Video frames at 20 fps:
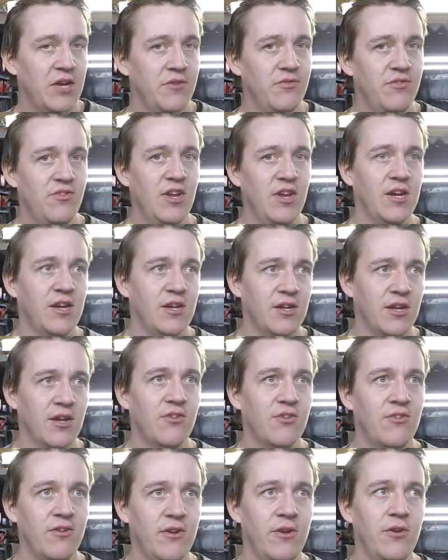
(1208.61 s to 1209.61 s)
zinc
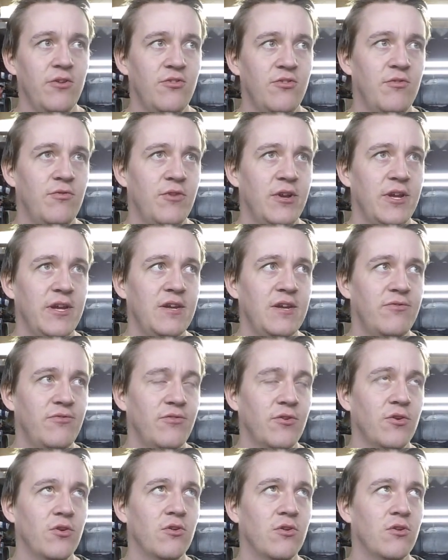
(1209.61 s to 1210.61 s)
exclusively
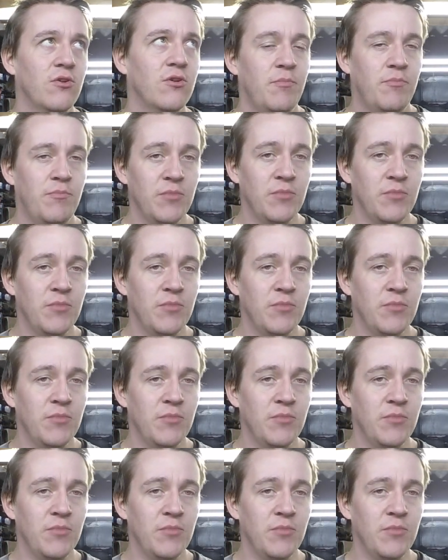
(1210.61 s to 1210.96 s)
for